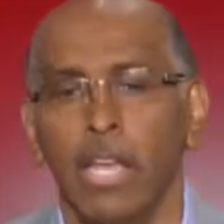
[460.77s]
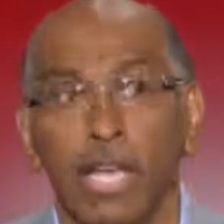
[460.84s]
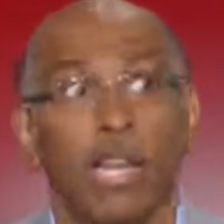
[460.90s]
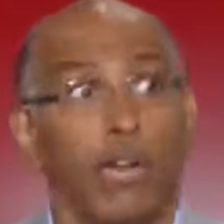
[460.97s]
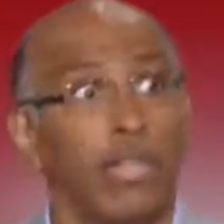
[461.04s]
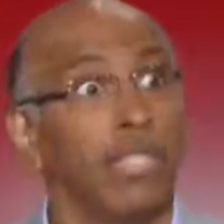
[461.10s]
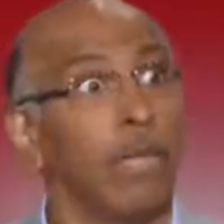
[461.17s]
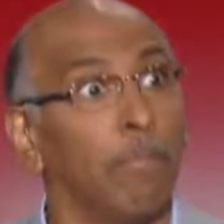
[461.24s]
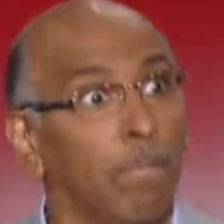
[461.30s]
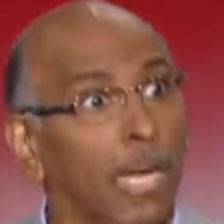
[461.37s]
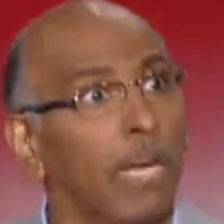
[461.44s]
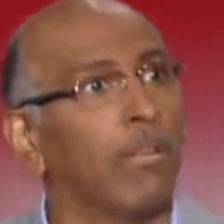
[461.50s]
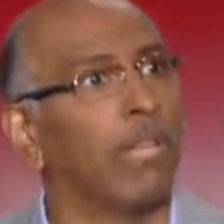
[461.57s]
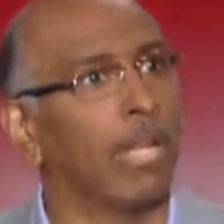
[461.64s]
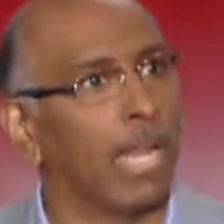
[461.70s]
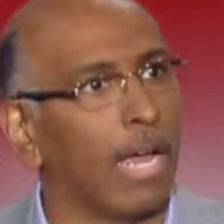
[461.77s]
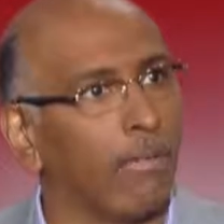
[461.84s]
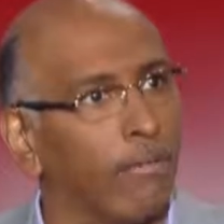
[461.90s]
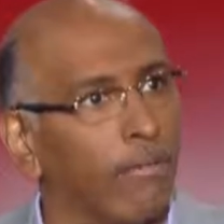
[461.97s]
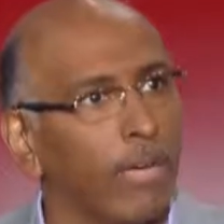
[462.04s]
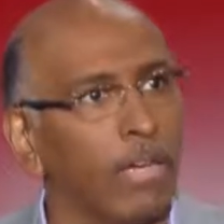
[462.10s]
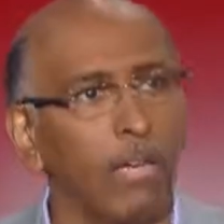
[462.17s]
you know, he's a
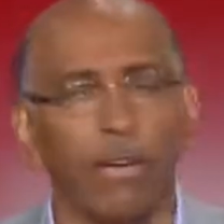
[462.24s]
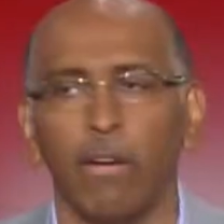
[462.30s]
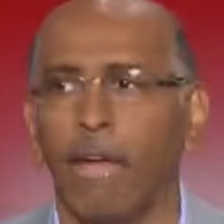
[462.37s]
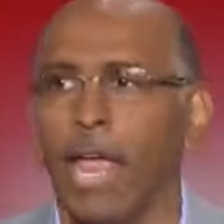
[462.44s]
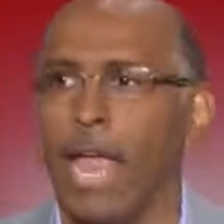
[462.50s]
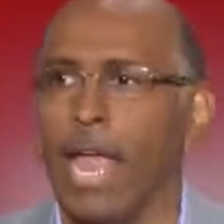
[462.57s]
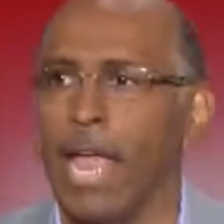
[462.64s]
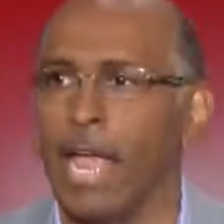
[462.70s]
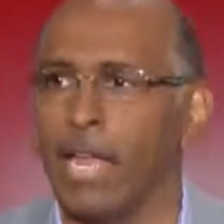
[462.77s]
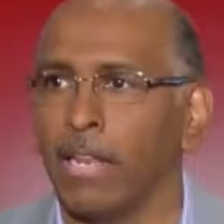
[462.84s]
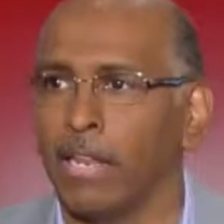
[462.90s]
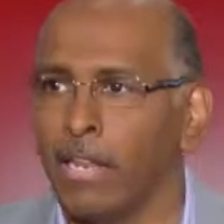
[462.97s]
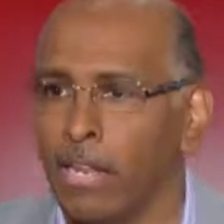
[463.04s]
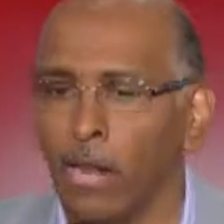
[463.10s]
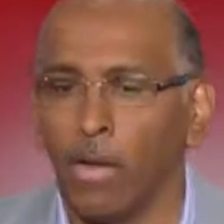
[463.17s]
bigger-than-life figure, and, you